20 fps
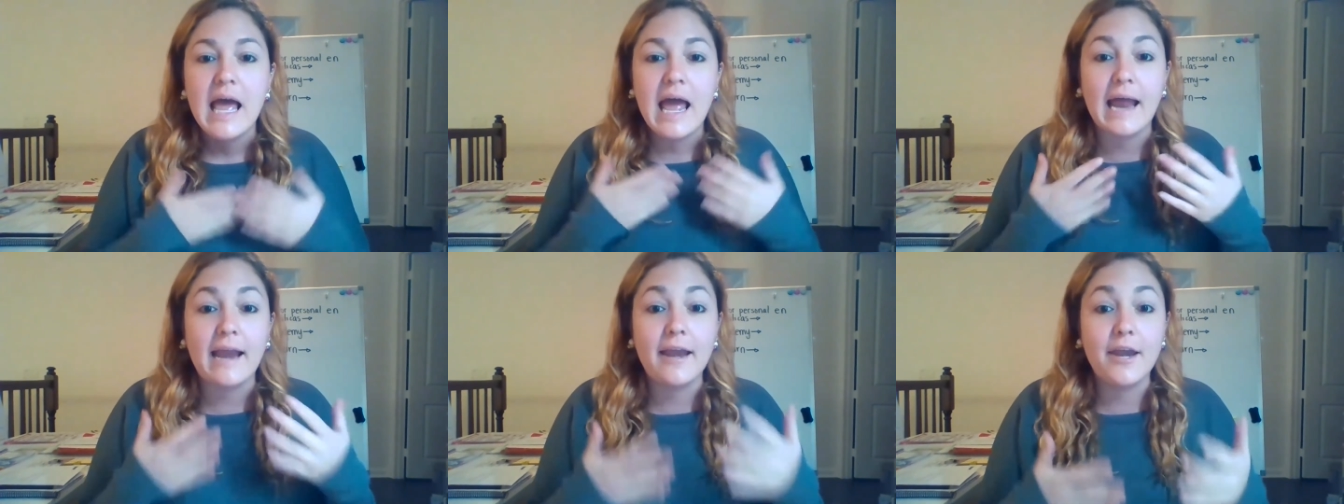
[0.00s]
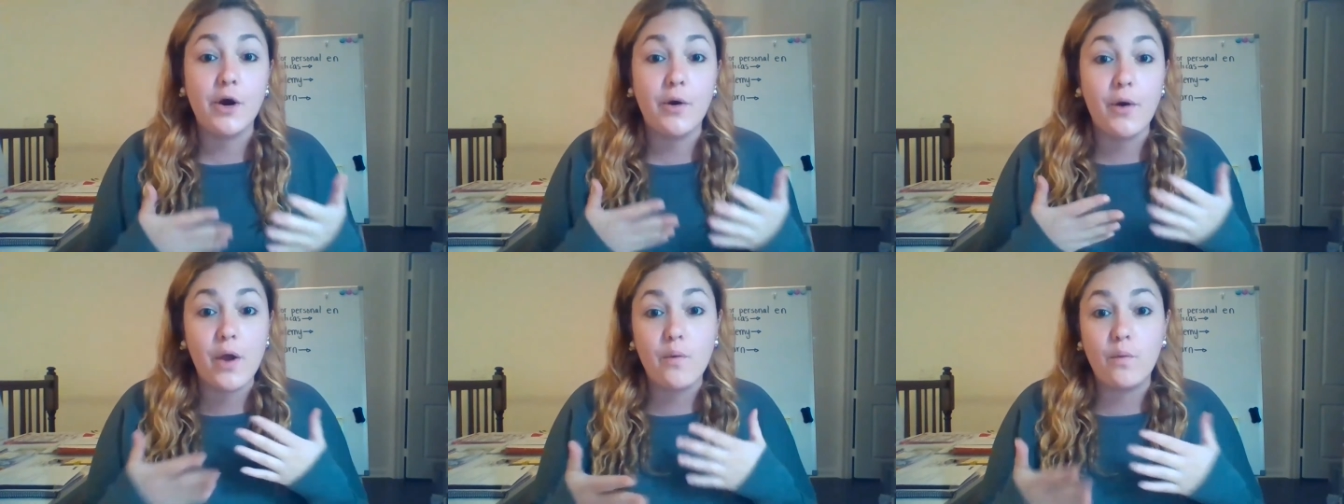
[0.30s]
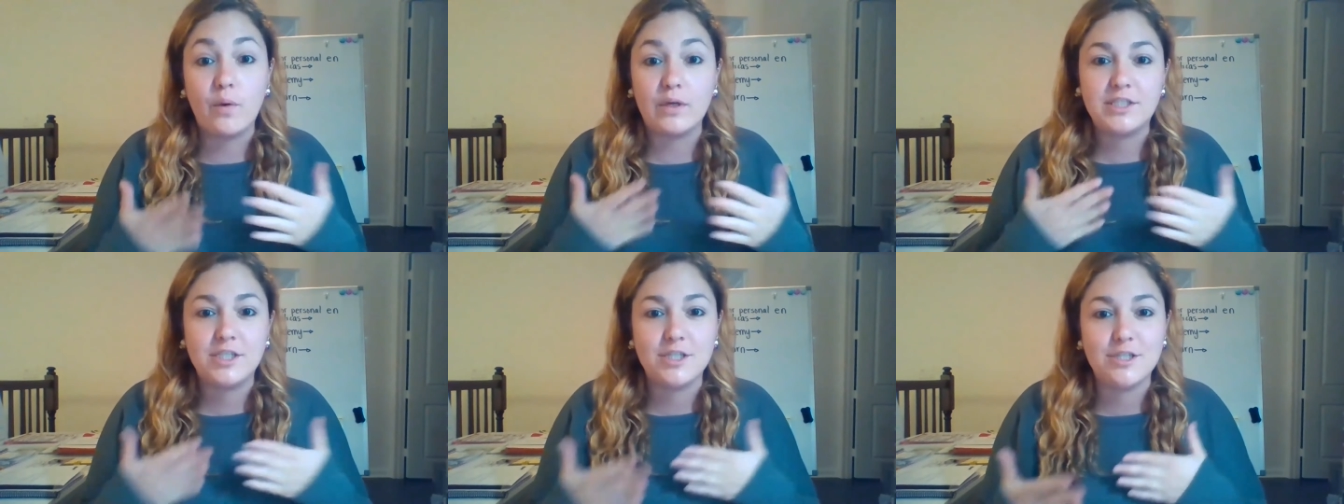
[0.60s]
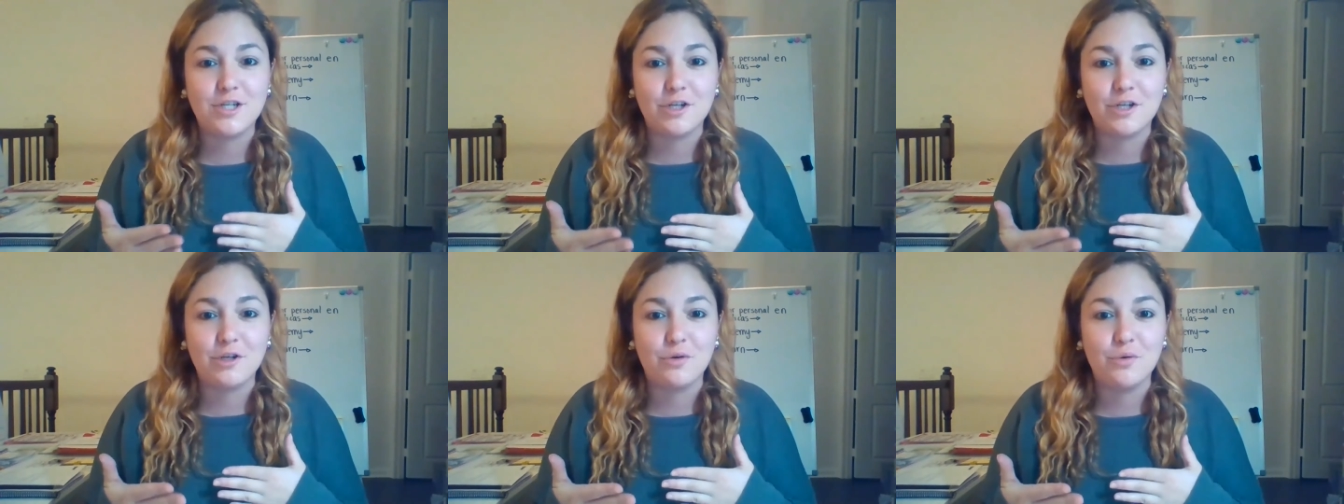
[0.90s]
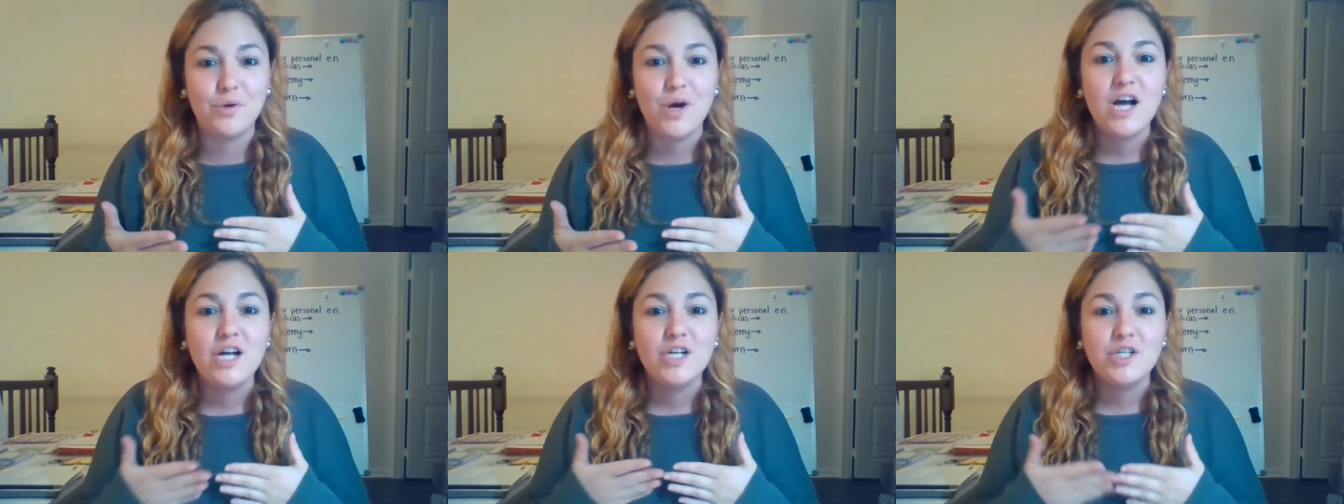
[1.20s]
and knowing what to
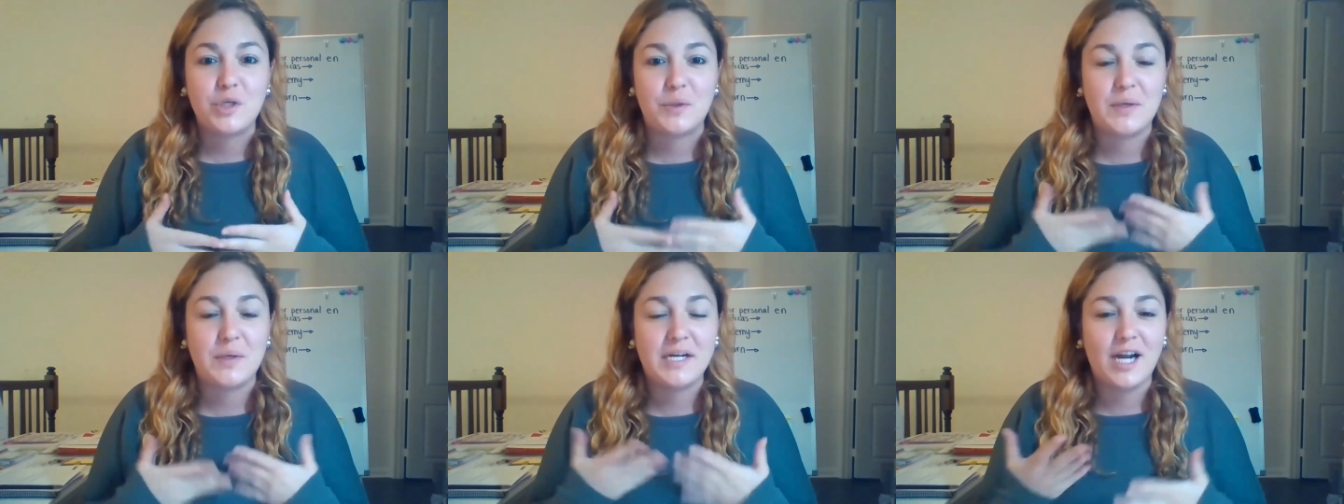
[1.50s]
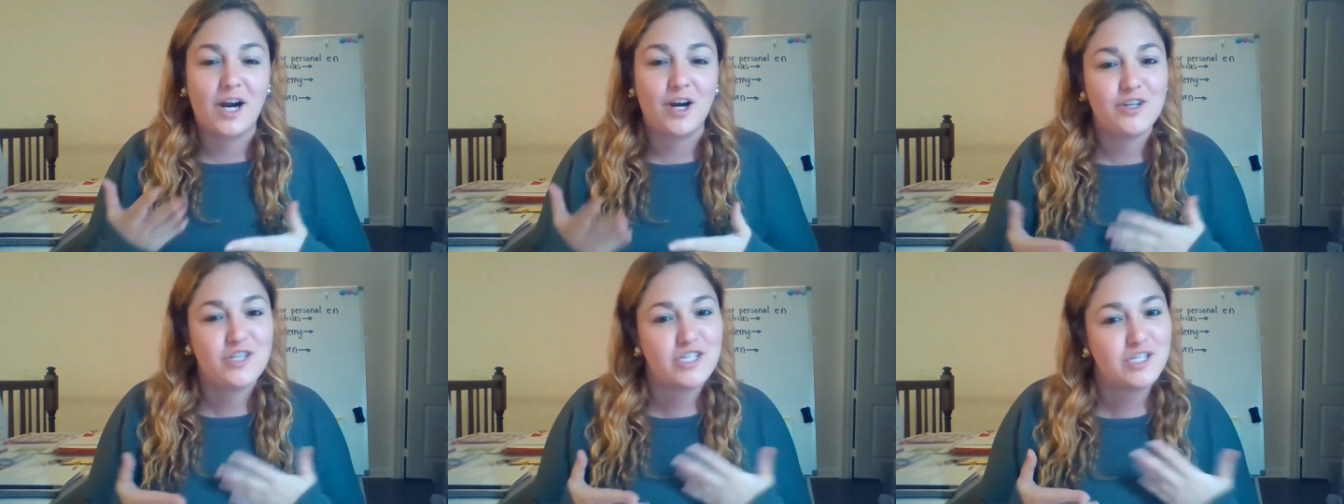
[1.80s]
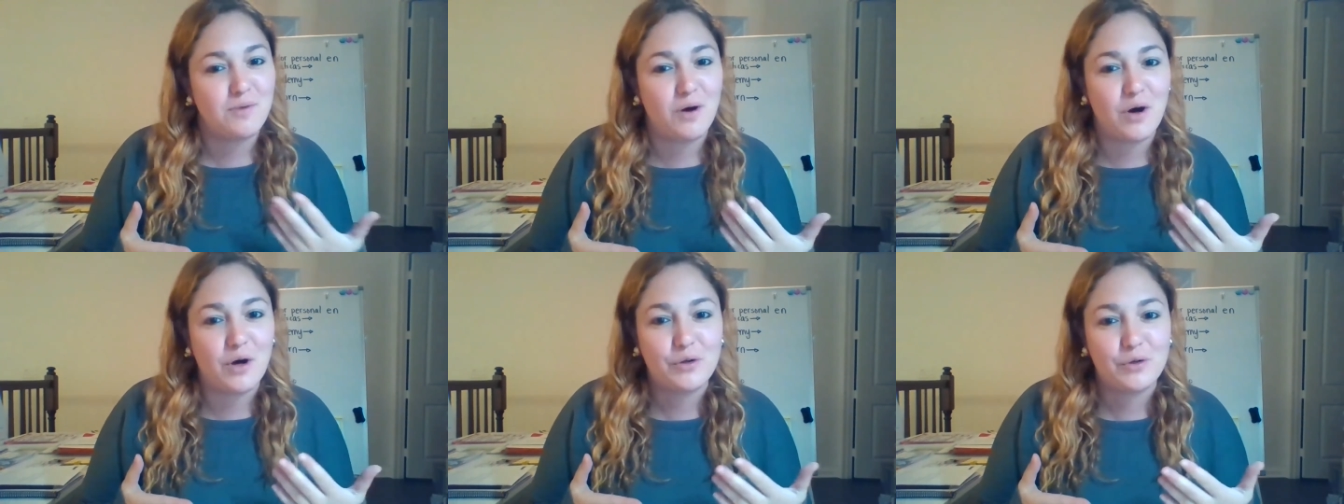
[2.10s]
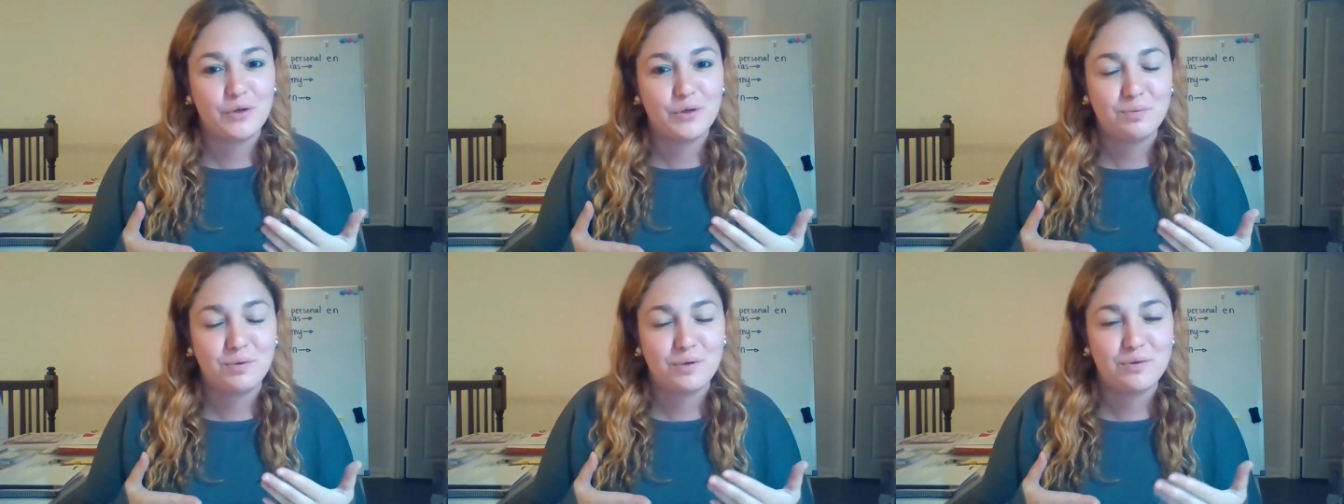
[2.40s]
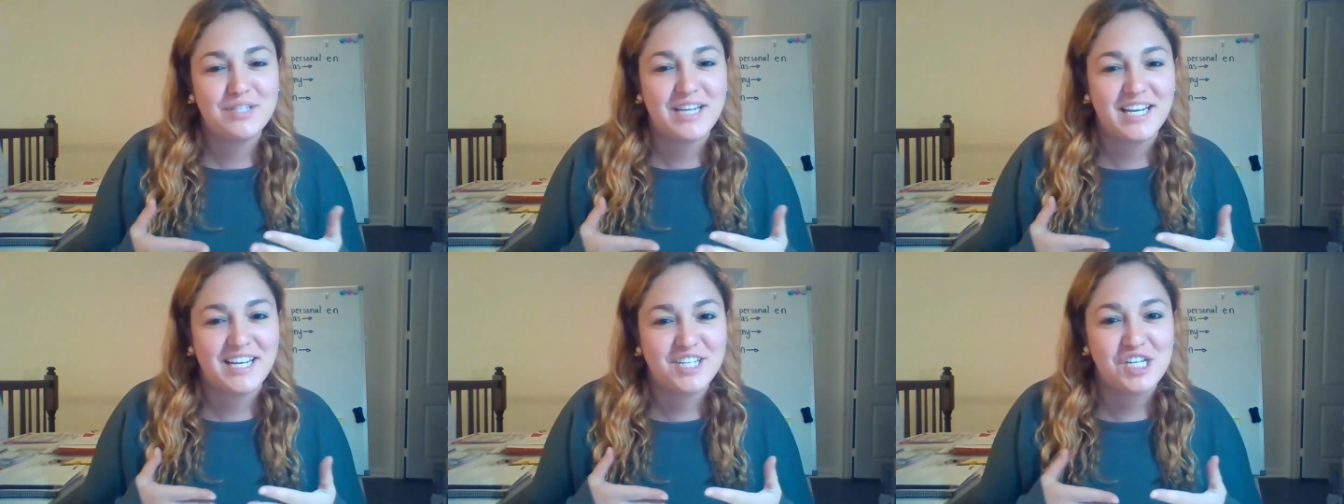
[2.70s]
do during our small group
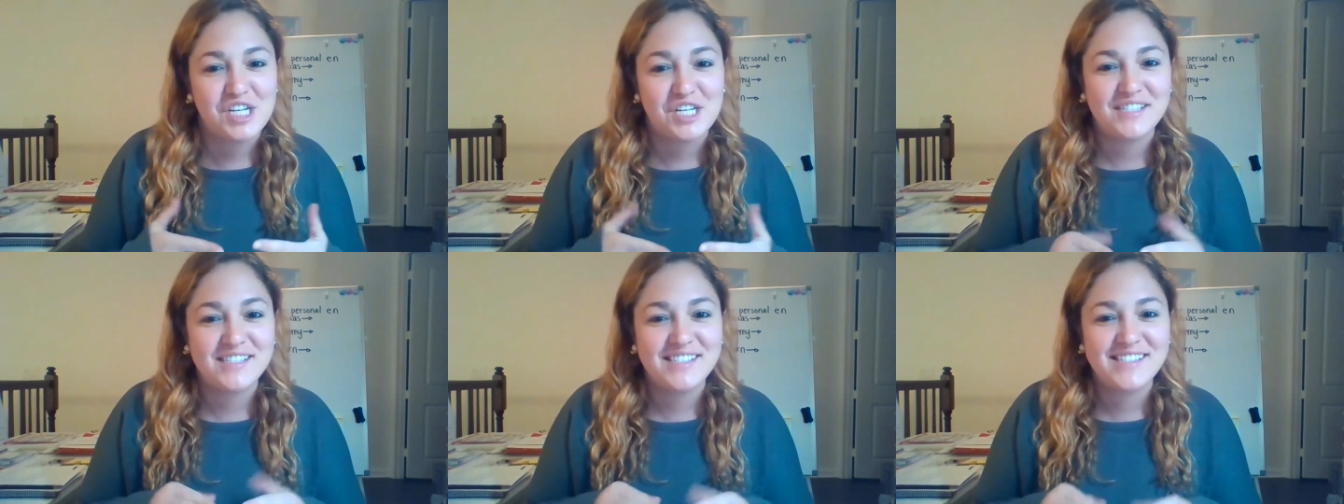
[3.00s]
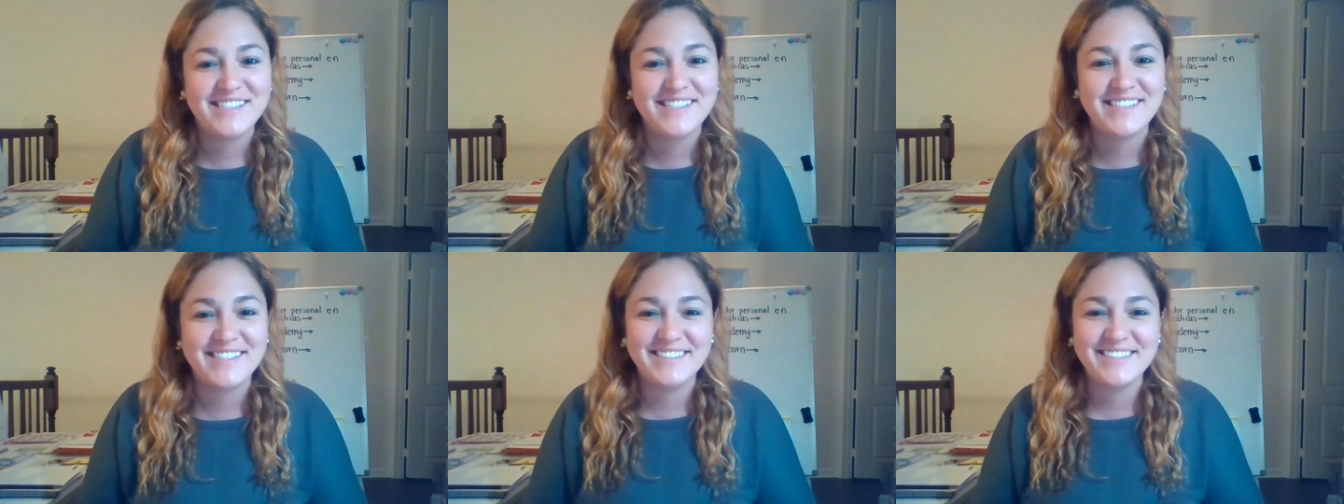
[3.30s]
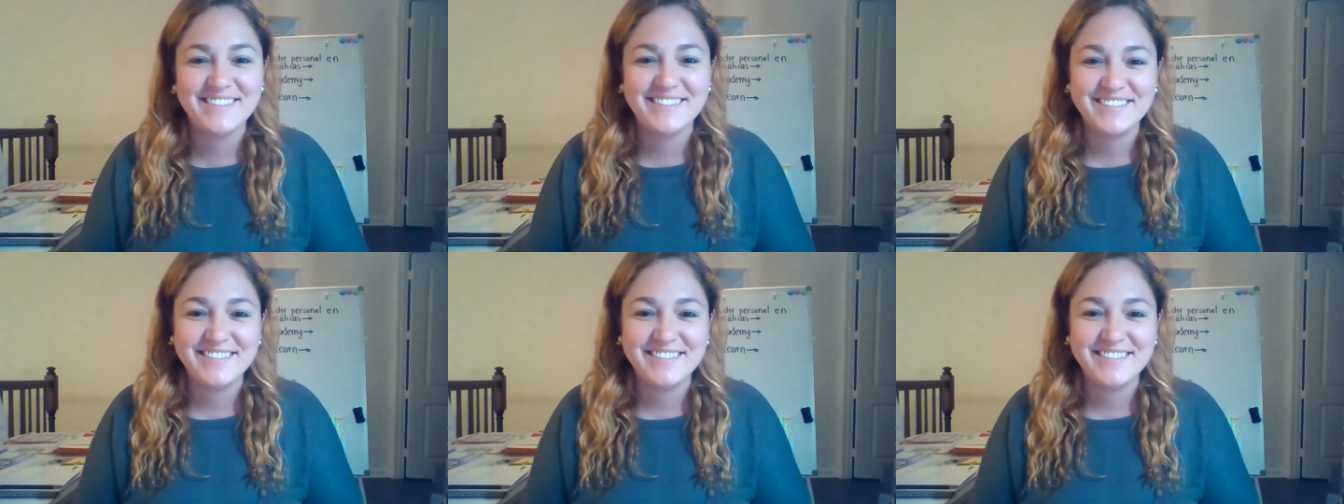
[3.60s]
rotations.